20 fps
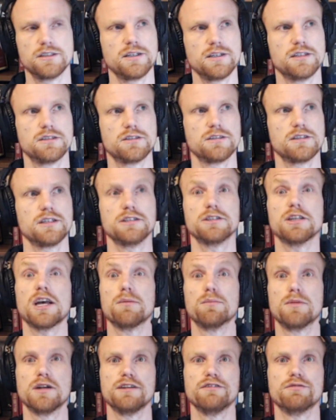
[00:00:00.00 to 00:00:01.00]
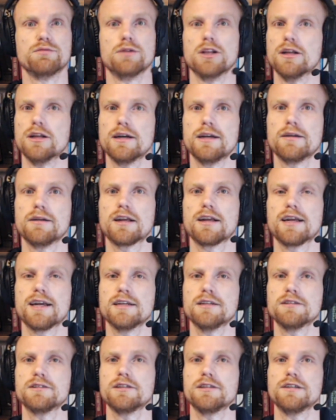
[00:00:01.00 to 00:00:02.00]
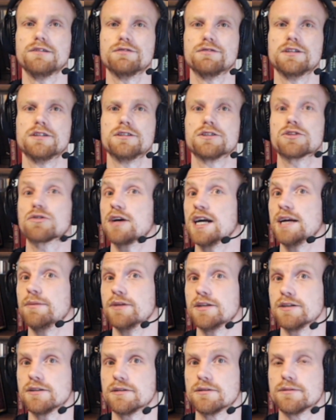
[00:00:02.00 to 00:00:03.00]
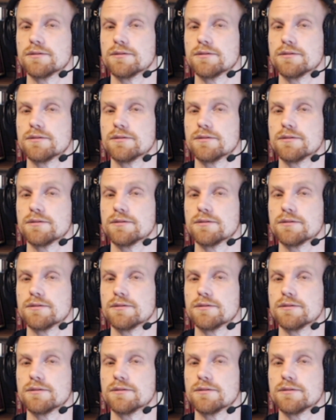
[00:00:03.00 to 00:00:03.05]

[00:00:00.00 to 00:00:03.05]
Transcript: It's unbelievable. I can't even describe it.